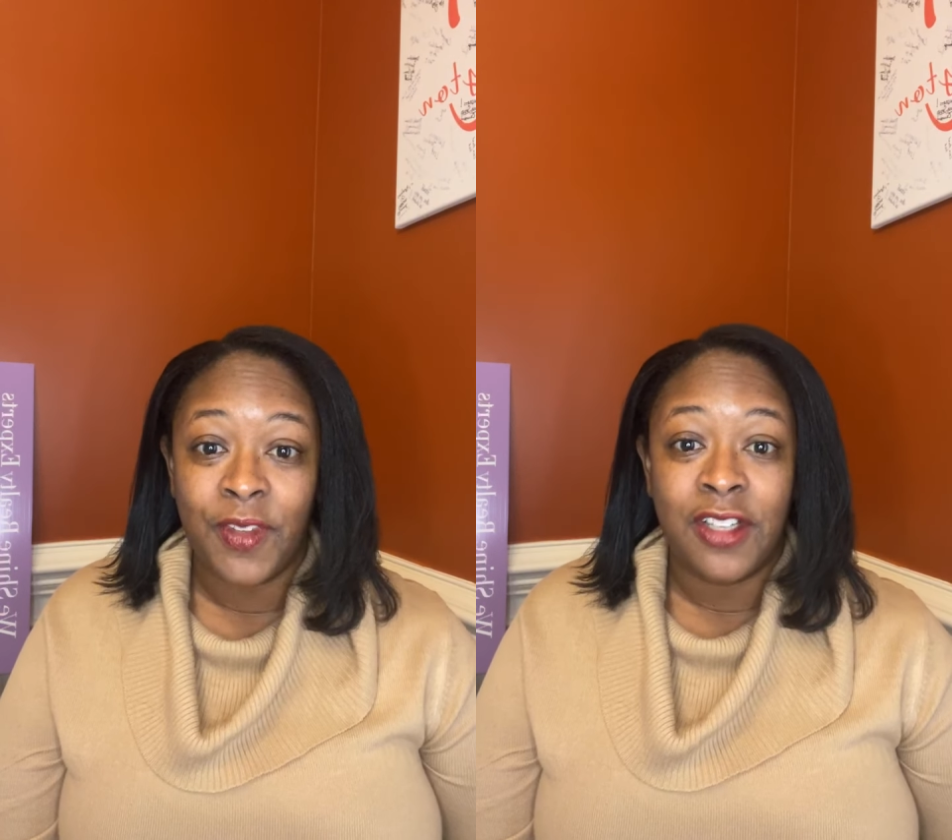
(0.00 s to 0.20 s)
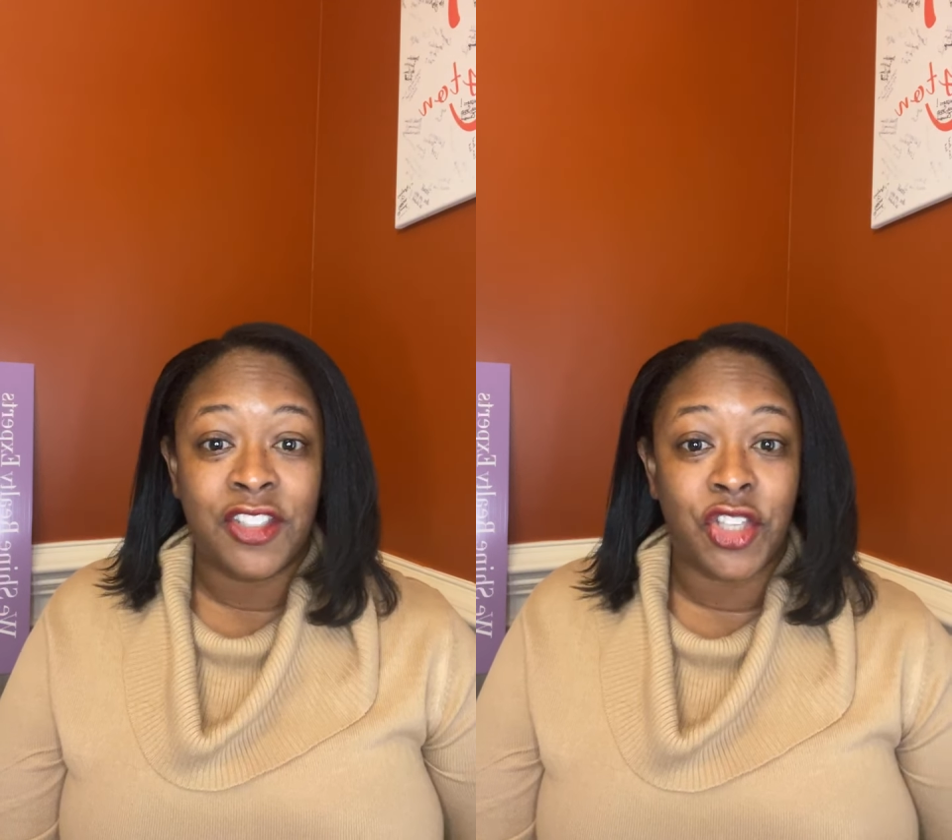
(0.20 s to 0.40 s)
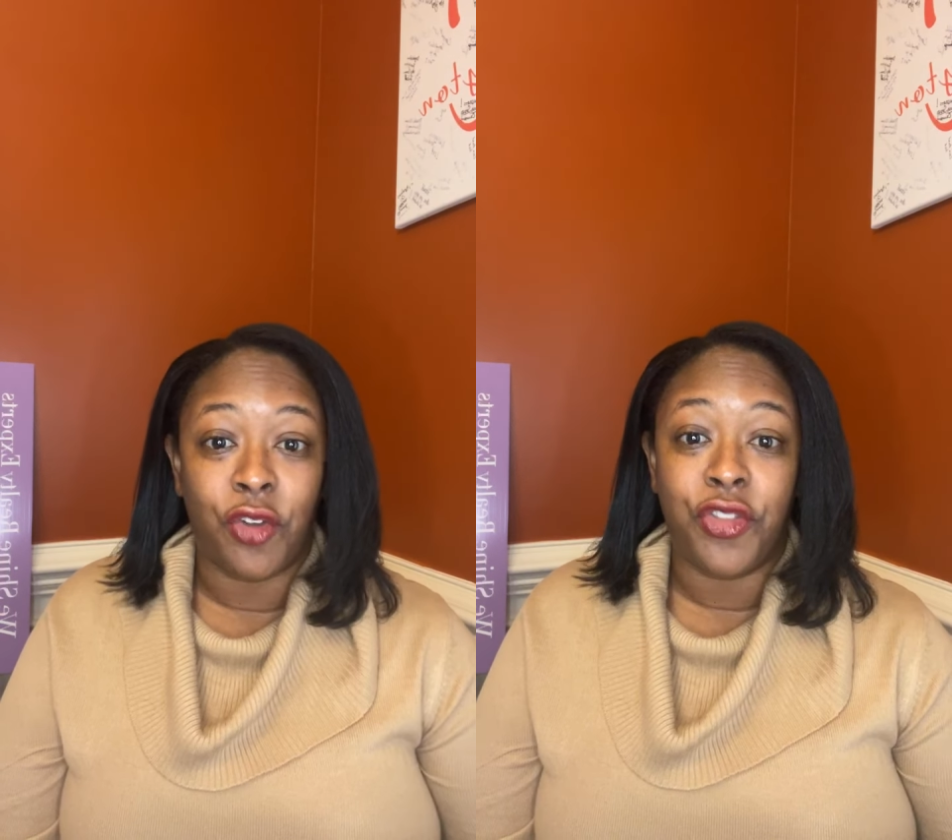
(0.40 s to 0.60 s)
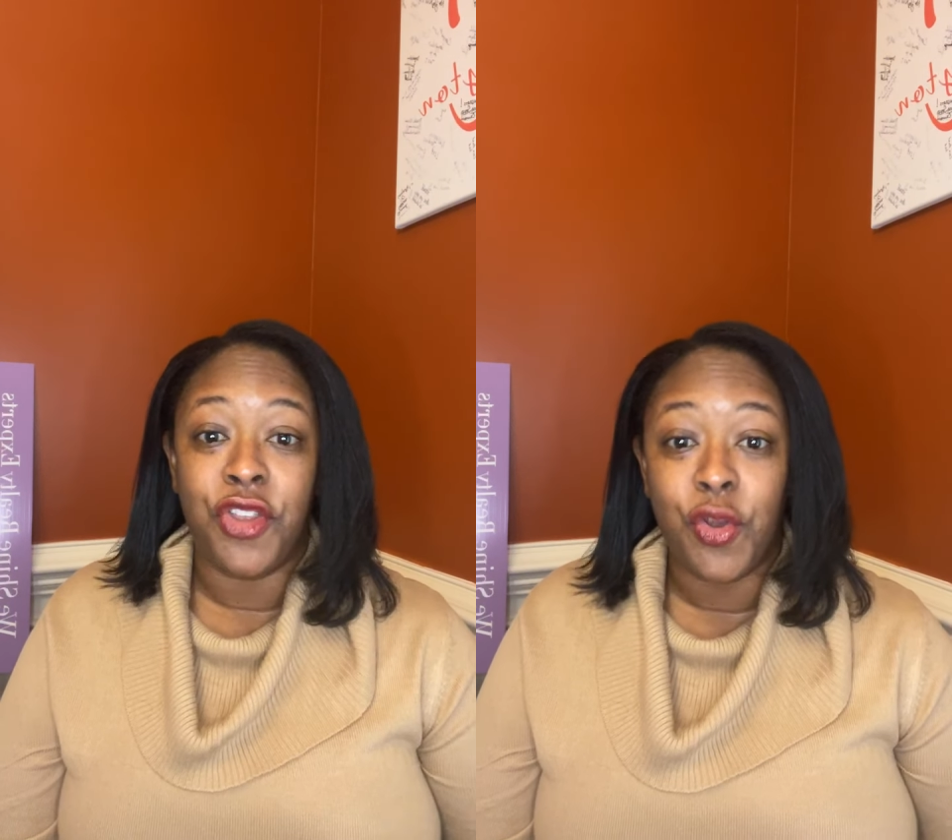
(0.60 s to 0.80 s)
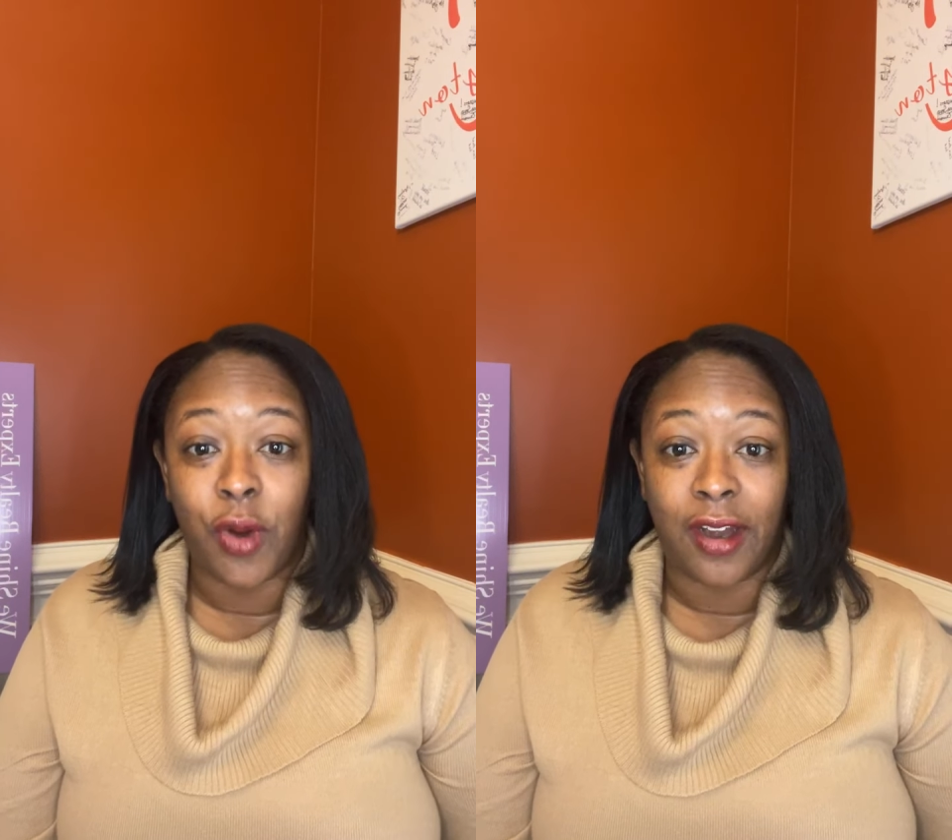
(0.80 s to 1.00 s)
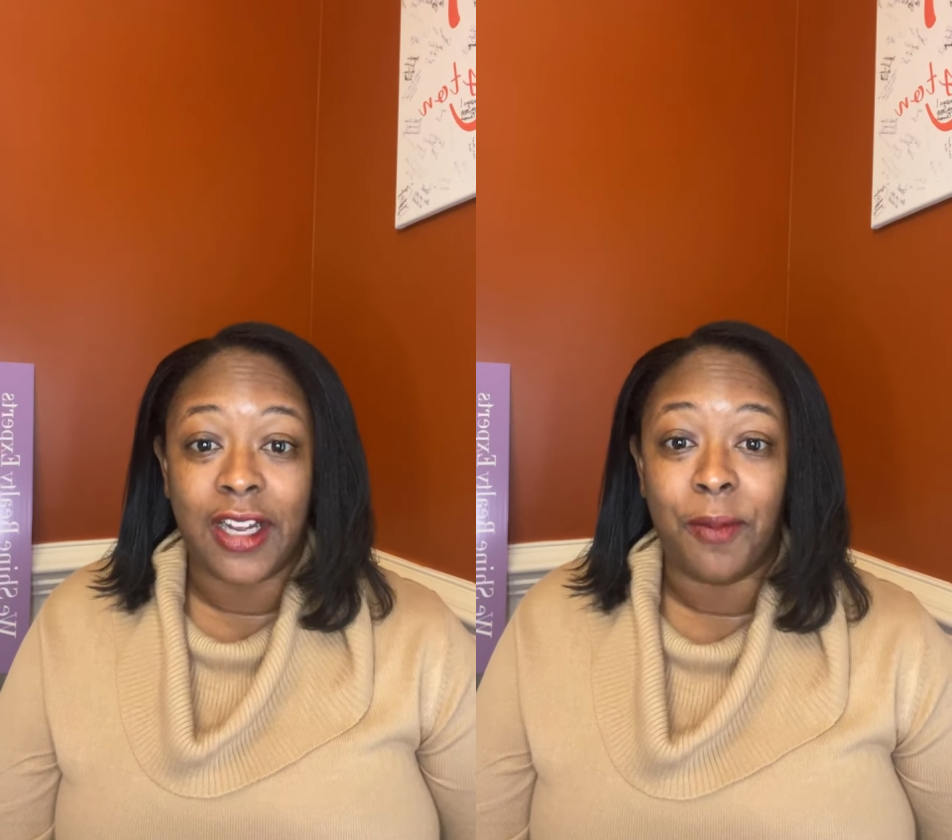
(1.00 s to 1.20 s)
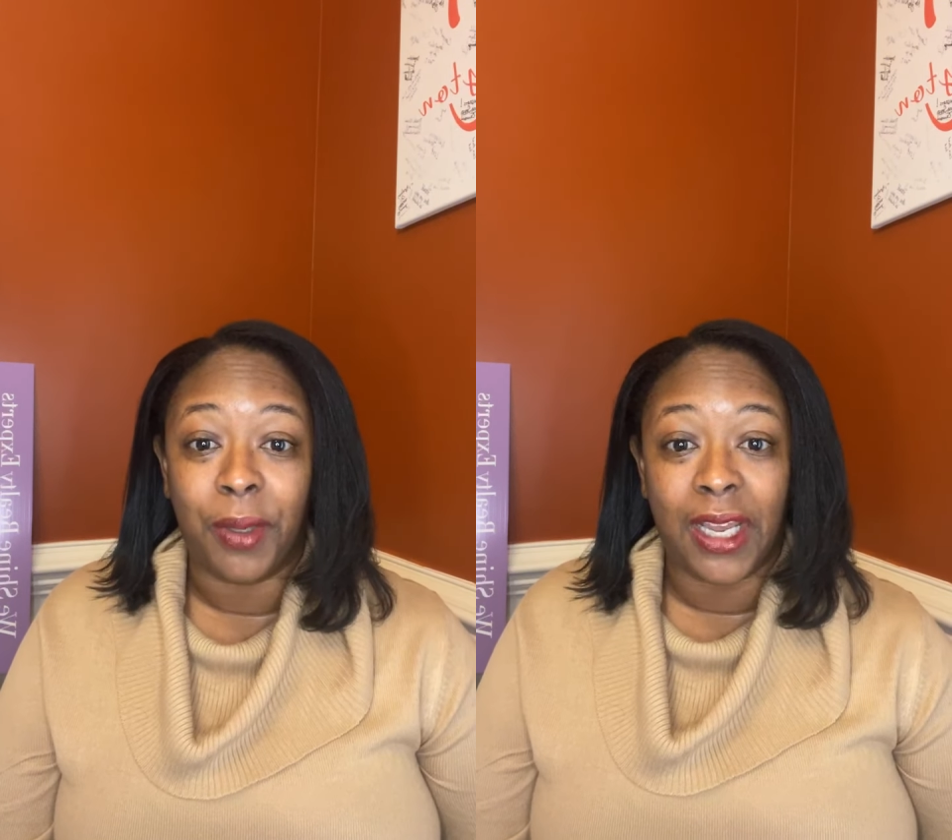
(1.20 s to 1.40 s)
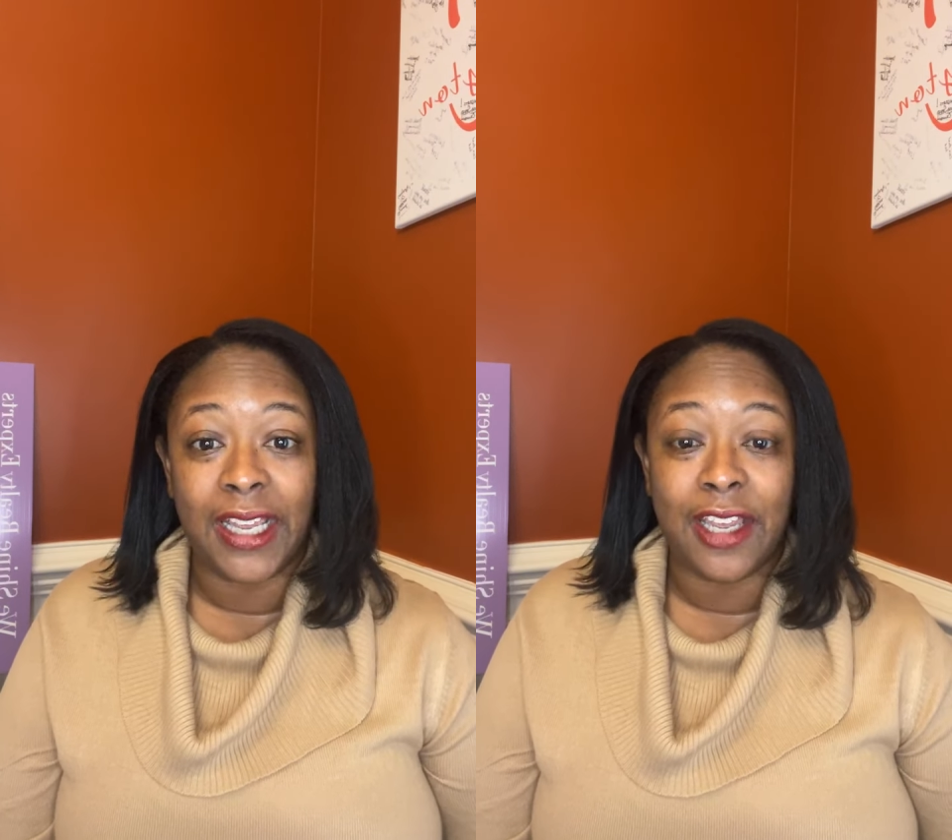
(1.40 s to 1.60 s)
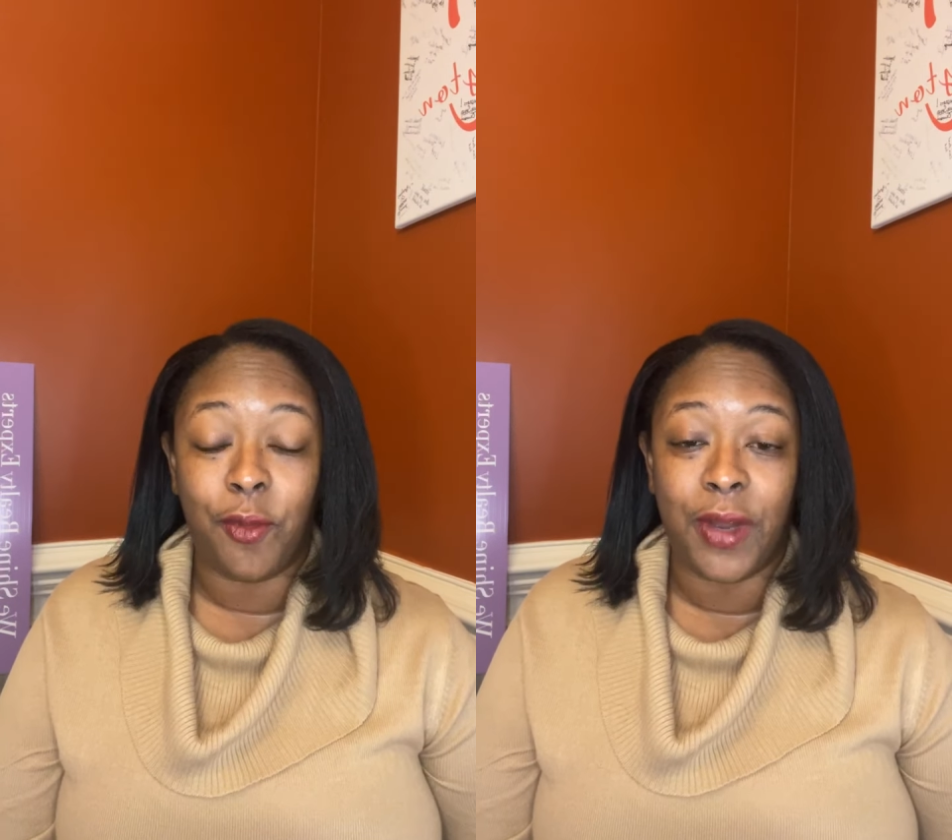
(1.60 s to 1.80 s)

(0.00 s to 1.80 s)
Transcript: so you are compliant